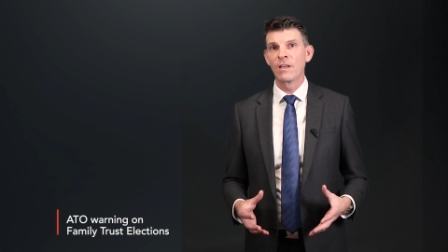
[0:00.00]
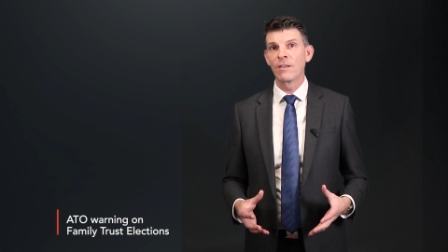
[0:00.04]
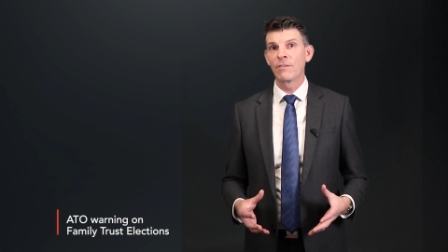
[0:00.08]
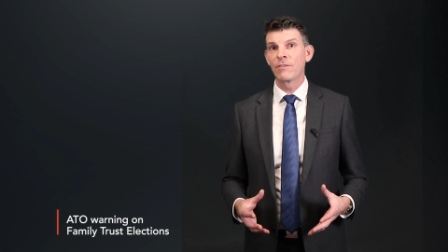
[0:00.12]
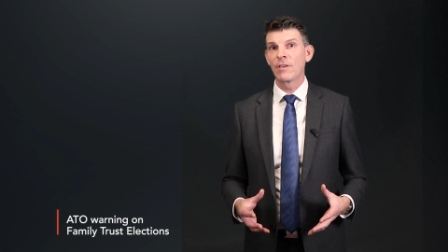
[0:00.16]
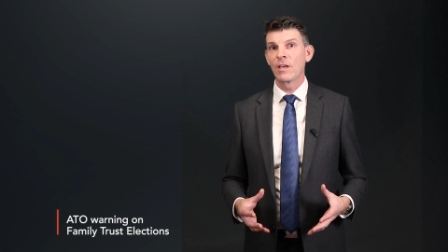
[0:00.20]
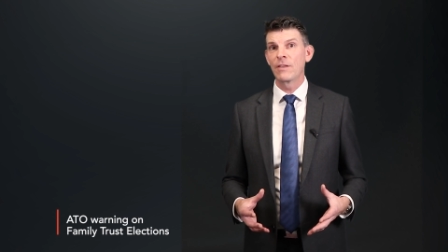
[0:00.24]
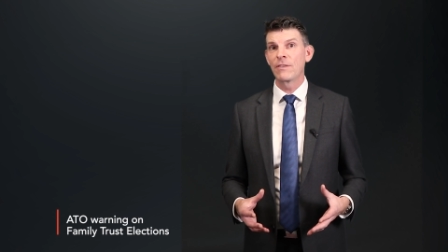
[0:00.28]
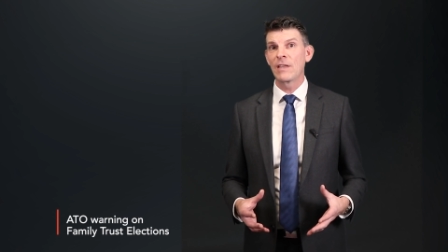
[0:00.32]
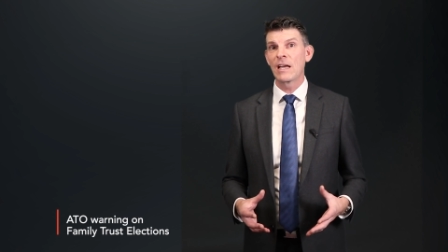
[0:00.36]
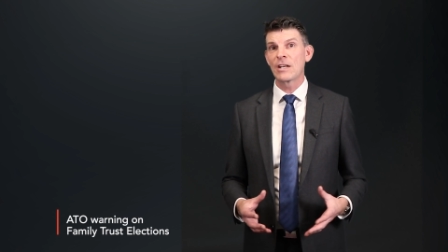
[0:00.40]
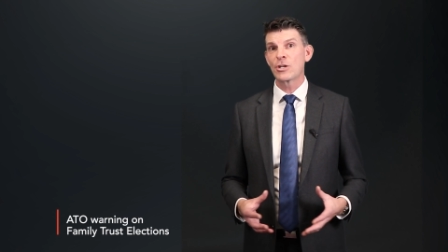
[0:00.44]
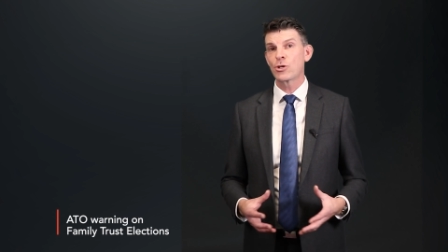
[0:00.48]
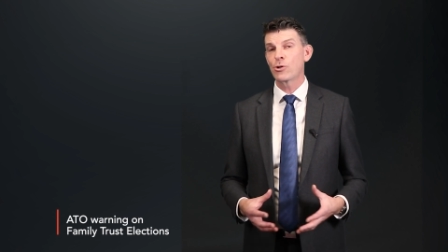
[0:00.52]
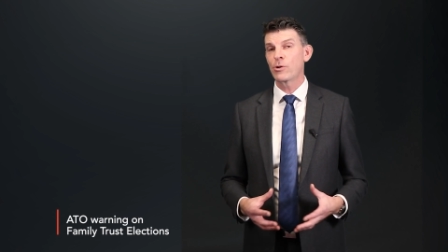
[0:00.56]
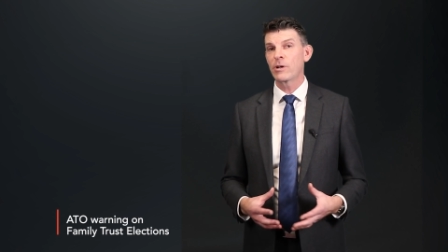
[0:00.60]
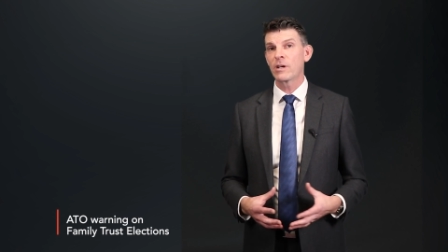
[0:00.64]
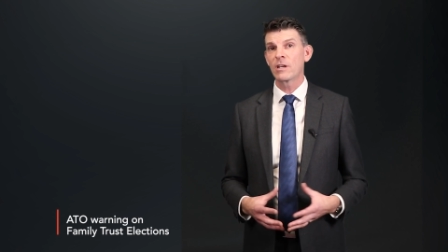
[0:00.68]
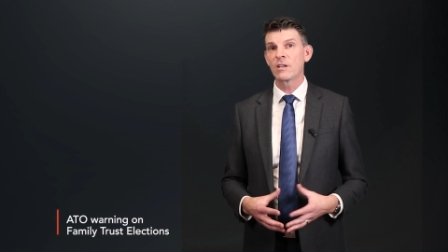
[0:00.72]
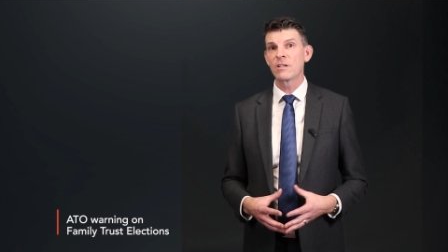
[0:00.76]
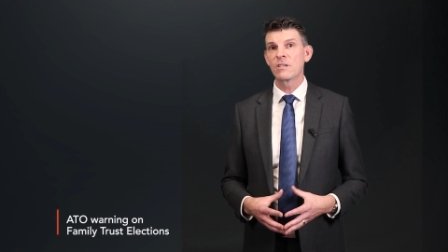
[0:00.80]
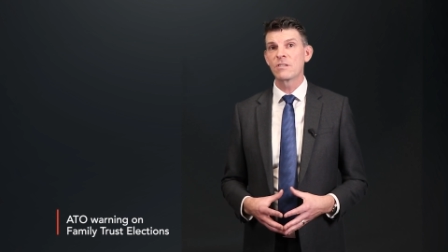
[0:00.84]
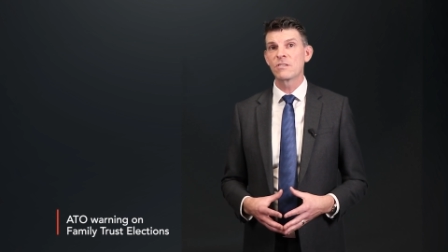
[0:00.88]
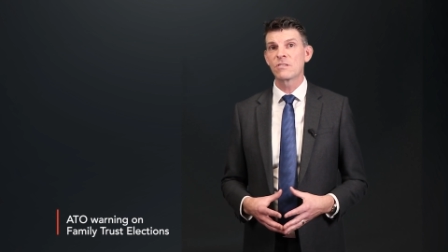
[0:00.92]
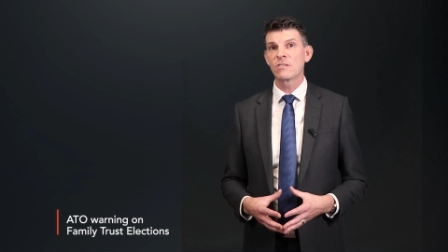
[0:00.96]
then that
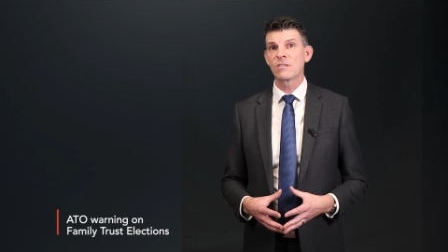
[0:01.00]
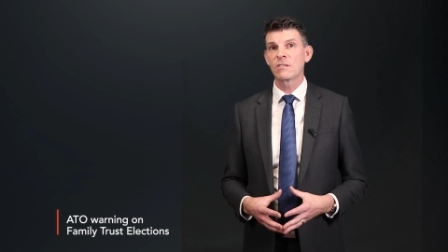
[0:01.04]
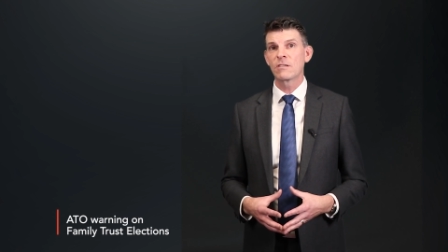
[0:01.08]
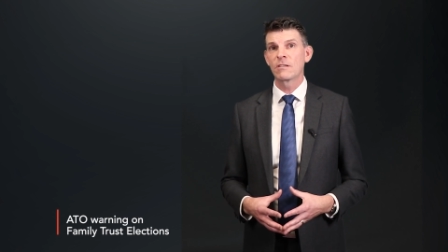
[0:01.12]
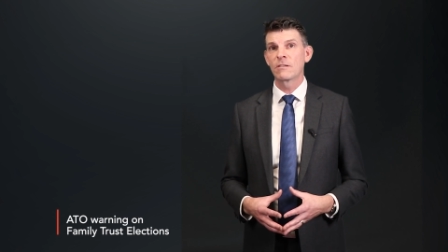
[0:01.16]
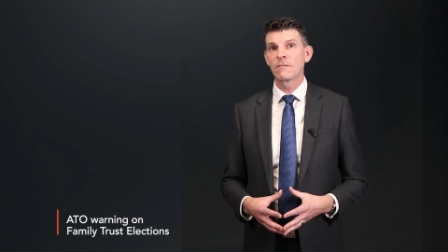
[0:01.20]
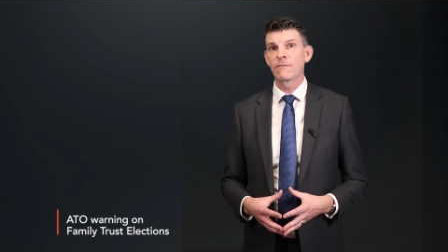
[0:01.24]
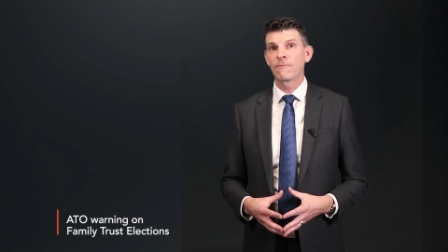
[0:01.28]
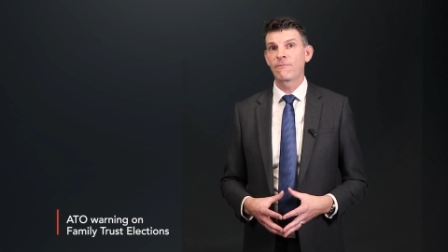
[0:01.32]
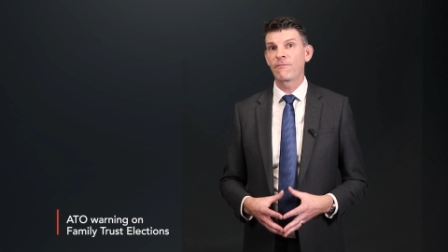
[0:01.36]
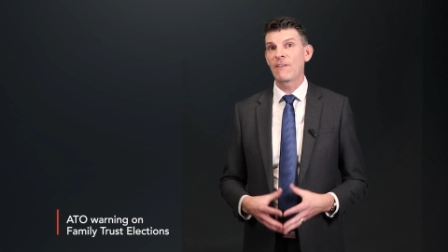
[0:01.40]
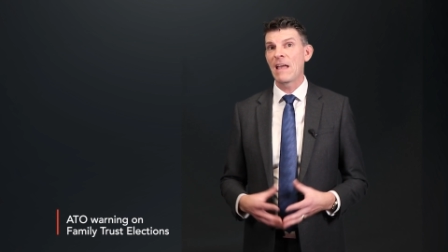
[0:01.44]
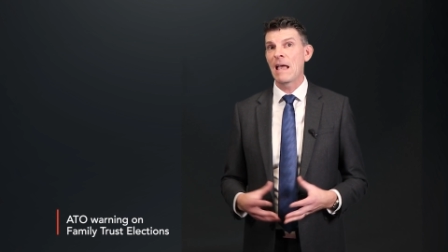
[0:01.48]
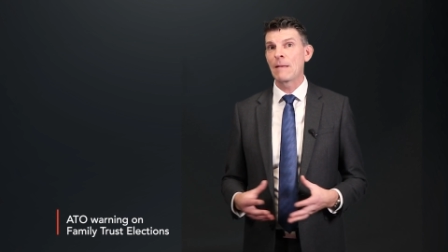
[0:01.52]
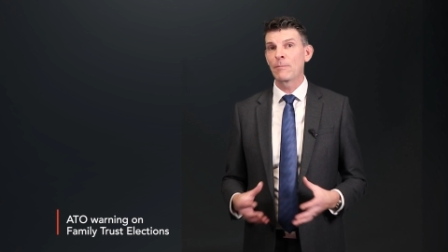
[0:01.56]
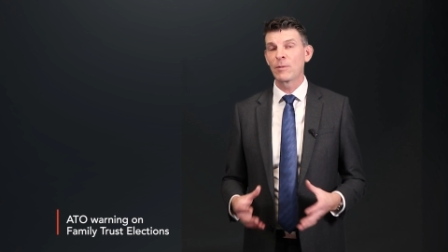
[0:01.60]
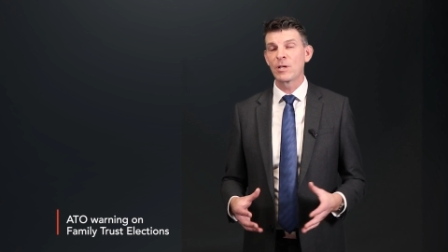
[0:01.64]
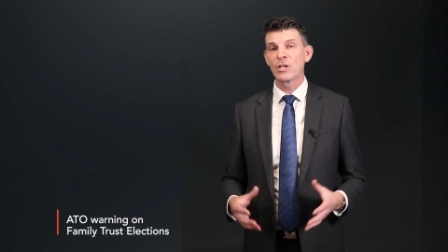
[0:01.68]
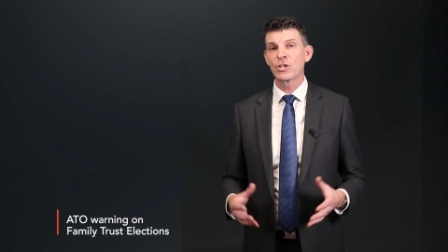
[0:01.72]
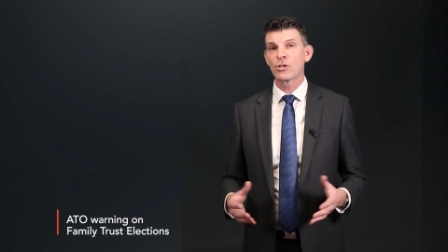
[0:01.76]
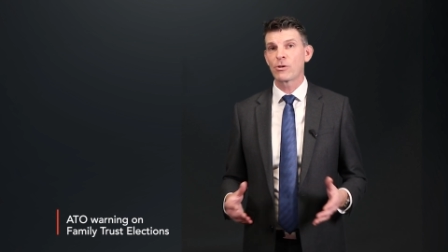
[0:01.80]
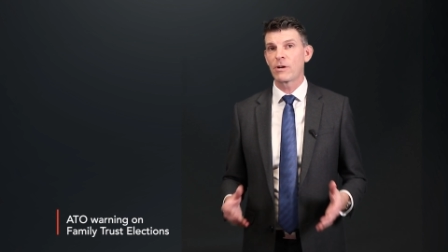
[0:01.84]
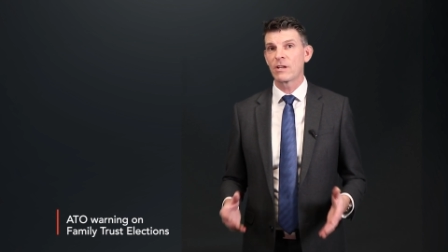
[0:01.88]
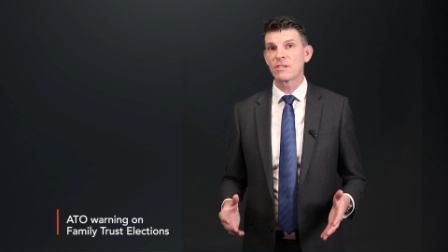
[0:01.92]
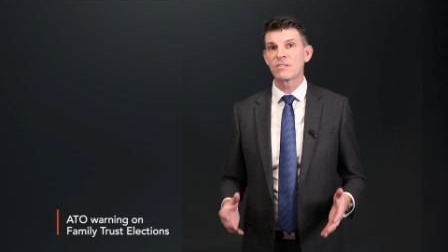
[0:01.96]
triggers family
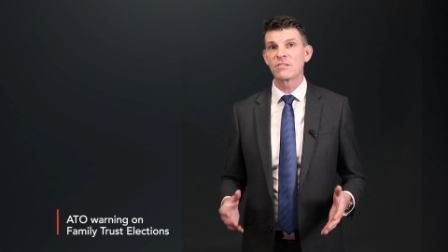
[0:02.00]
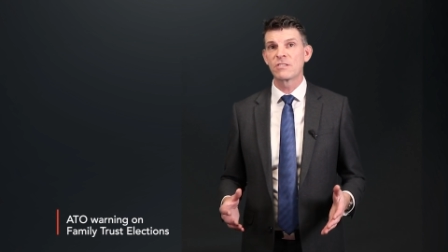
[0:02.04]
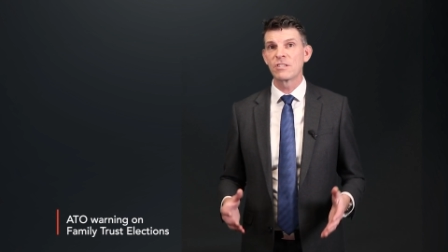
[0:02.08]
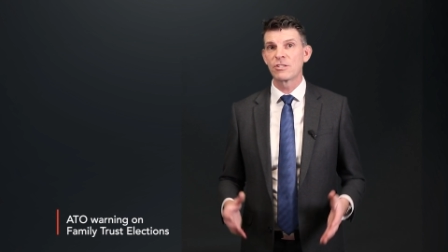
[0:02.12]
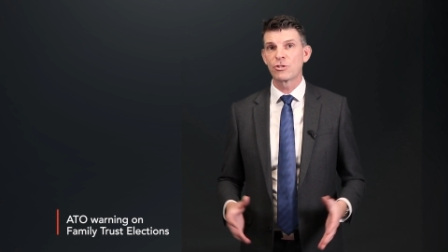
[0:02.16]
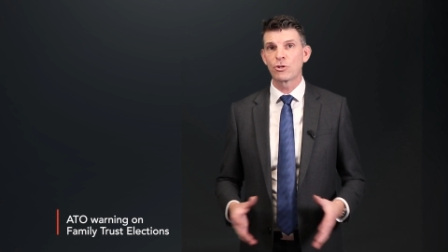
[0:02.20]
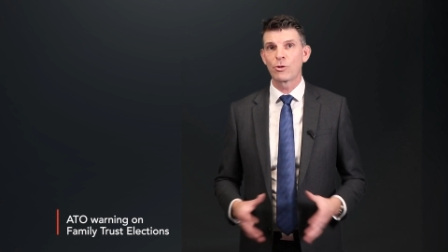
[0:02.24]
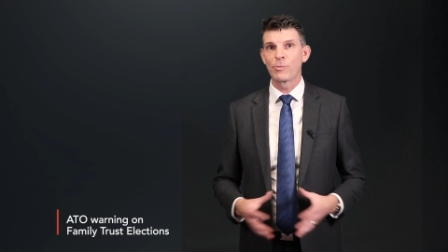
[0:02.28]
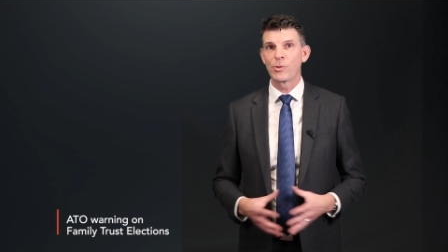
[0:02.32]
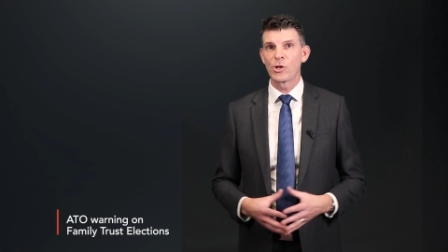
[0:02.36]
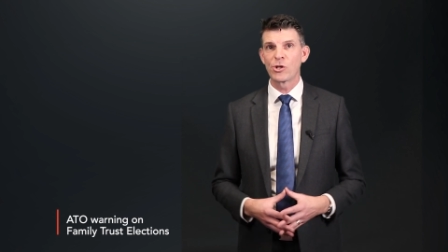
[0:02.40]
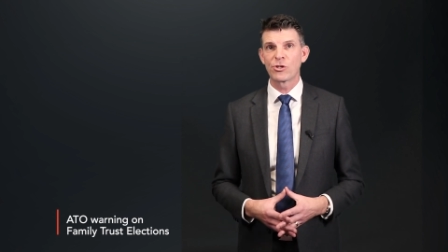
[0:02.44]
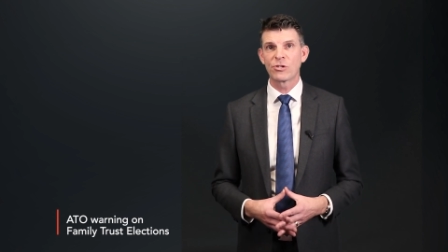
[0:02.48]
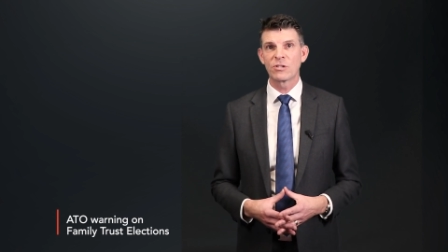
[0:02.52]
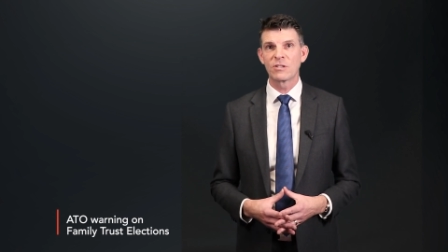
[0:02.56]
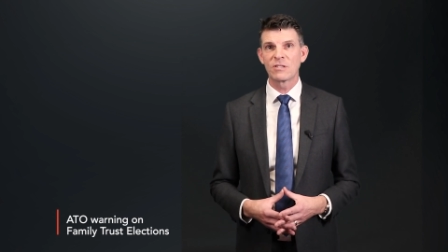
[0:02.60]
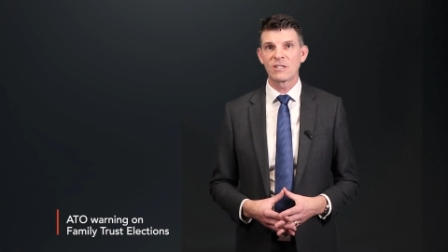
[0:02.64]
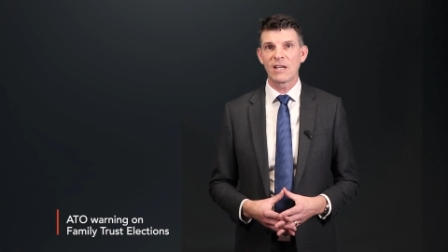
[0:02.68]
trust distribution